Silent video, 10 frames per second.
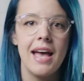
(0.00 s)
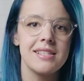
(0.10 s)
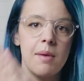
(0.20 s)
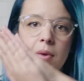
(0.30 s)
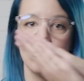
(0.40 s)

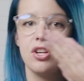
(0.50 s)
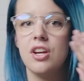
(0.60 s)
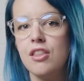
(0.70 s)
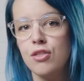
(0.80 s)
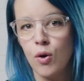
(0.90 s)
As I
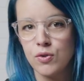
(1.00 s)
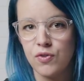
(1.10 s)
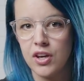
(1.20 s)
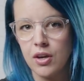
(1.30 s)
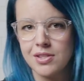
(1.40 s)
mentioned in
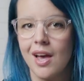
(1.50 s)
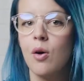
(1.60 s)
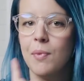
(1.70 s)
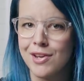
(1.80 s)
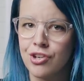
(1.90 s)
those videos,
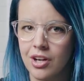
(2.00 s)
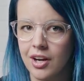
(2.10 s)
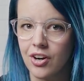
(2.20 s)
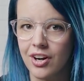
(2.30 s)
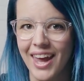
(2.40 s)
I will mention
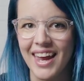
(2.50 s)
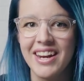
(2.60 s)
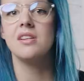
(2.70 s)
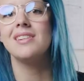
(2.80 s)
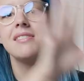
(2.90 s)
it here
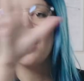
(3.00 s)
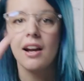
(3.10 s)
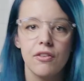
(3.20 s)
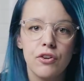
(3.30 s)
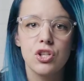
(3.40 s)
again, the
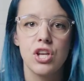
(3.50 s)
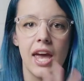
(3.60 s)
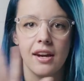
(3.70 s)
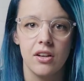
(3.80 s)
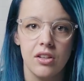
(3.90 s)
design of your
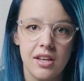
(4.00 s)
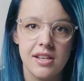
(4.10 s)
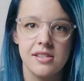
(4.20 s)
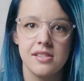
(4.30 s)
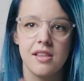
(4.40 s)
channel
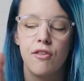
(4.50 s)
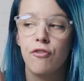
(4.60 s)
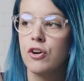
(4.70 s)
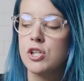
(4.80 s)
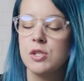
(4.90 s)
is
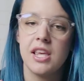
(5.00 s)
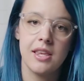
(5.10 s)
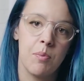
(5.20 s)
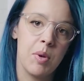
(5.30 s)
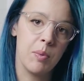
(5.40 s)
the first
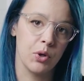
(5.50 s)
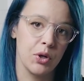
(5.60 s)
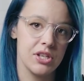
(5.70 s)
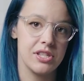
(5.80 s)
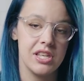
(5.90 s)
thing that people
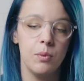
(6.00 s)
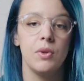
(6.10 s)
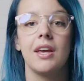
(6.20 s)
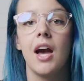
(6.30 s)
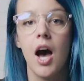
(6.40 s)
are gonna see
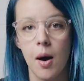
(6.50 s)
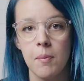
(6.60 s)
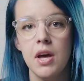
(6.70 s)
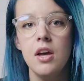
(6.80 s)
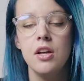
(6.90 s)
when they
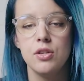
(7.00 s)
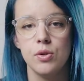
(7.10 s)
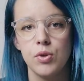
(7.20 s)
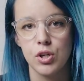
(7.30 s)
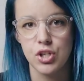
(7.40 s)
come
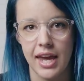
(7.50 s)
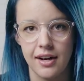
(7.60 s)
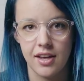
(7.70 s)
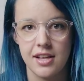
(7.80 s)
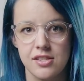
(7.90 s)
to your
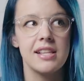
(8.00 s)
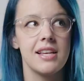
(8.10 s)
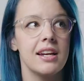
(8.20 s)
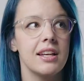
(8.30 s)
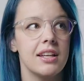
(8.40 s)
channel. And
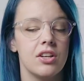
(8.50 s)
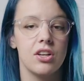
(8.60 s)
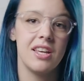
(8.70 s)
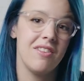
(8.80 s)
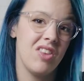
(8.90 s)
that's kind of
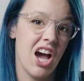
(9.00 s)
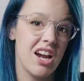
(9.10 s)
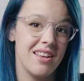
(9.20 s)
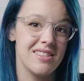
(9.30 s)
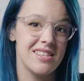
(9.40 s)
gonna give the
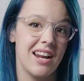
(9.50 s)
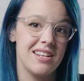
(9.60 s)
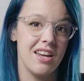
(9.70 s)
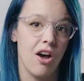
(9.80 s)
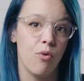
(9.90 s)
audience an
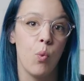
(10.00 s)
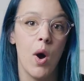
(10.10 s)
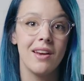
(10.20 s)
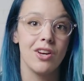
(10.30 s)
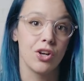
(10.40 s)
idea of
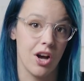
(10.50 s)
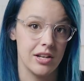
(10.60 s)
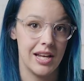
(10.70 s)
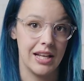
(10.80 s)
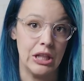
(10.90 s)
what your
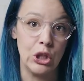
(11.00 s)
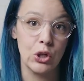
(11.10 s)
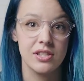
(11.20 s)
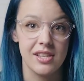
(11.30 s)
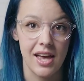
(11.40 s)
content
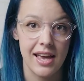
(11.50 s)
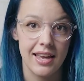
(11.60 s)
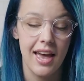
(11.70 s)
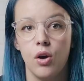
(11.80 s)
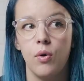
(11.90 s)
looks
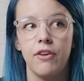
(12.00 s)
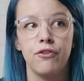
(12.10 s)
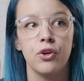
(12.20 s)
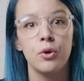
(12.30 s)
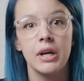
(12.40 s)
like. So
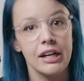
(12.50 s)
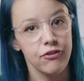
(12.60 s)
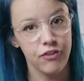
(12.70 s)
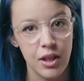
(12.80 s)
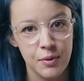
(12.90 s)
if you
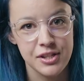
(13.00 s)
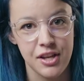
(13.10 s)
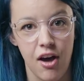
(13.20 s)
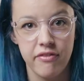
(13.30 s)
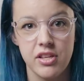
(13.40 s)
are
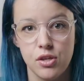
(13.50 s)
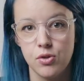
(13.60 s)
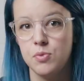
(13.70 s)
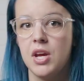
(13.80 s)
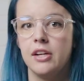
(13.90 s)
followers of this
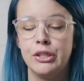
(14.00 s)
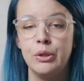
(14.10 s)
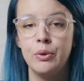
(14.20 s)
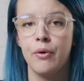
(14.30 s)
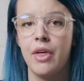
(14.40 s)
YouTube channel,
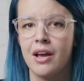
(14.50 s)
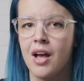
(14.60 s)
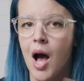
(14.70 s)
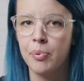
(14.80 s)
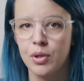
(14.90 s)
you know that
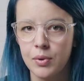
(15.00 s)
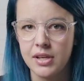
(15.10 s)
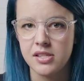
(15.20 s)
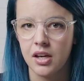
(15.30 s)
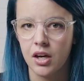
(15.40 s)
a couple of
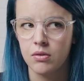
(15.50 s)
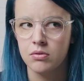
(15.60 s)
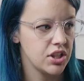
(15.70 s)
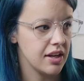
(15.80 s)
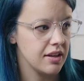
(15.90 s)
weeks
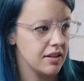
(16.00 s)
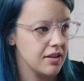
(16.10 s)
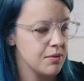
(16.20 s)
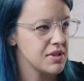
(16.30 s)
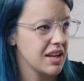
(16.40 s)
ago, shit,
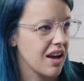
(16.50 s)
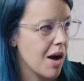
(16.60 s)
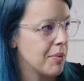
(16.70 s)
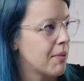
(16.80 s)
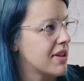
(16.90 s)
it was like a
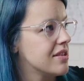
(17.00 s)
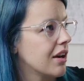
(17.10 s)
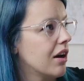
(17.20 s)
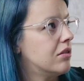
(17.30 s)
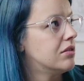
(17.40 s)
couple
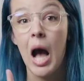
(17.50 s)
months ago.